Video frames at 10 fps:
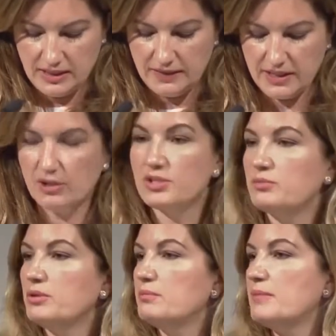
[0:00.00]
"The
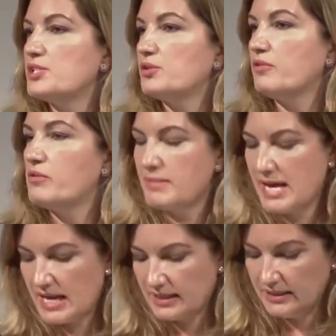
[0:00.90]
ultimate measure of a
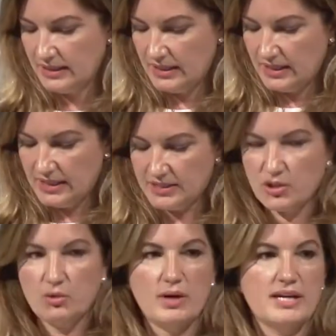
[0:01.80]
man is
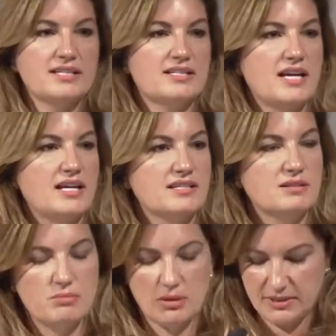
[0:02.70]
not where he stands
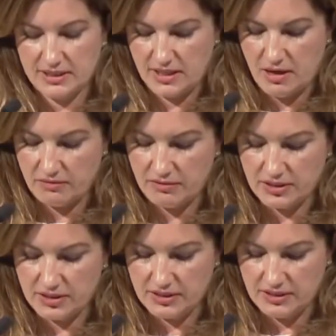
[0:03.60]
in moments of
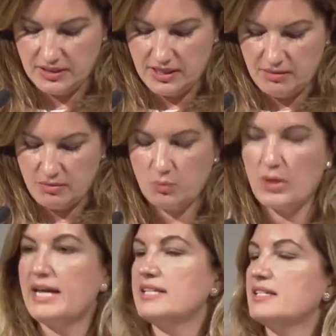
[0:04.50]
comfort, but
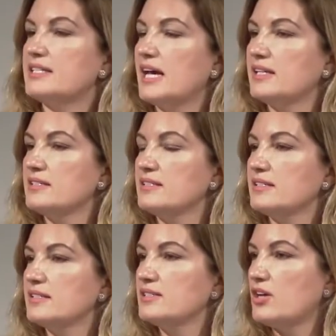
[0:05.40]
where he stands
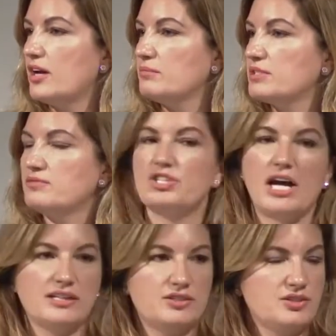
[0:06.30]
in times of
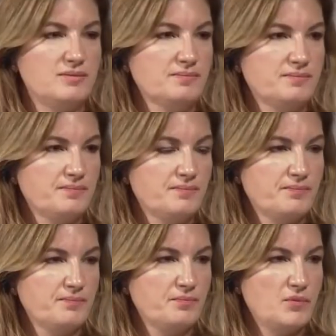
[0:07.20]
challenge."
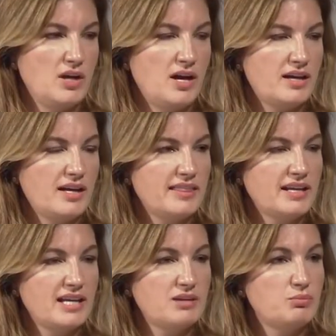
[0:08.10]
And I
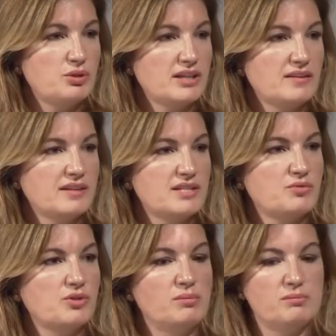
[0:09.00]
think anybody in this
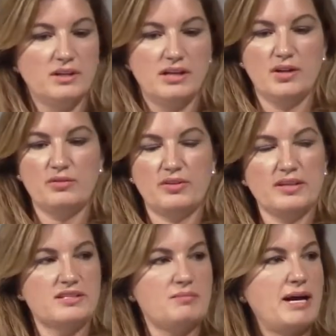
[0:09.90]
room who
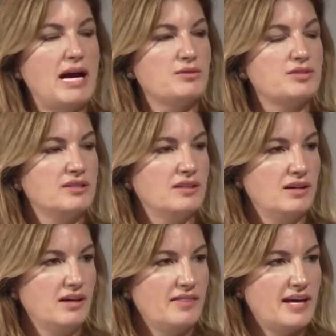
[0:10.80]
thinks about
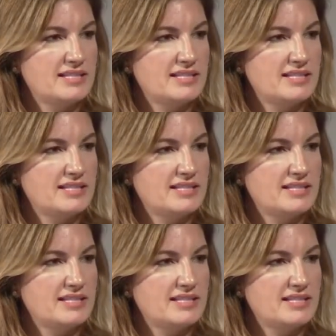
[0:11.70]
that